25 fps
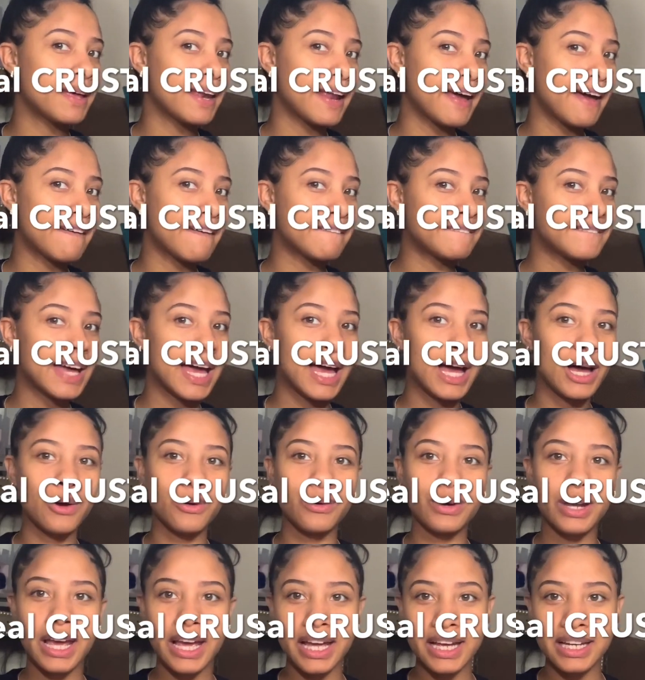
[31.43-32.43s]
of
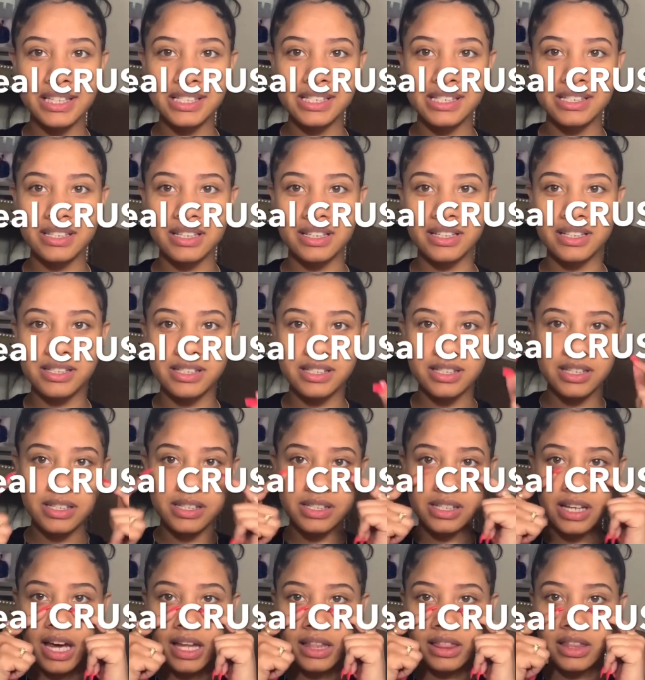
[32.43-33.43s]
foundation. Sis
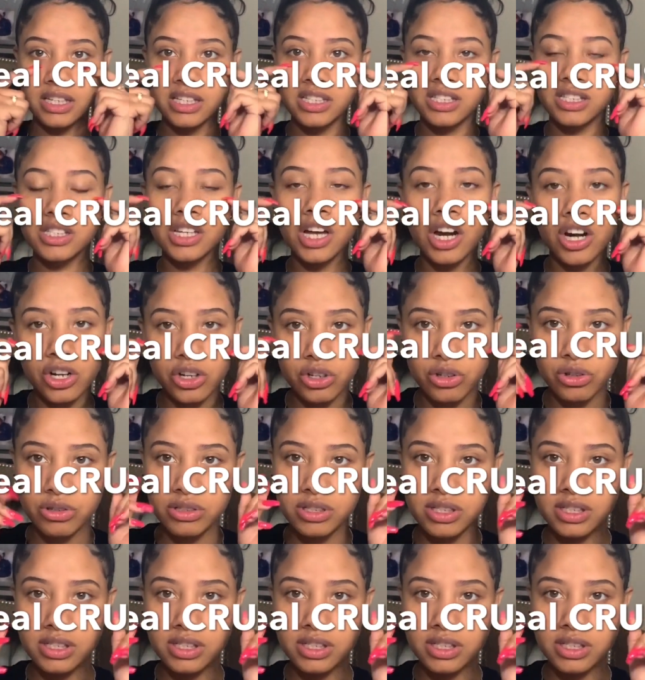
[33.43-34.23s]
got these circles.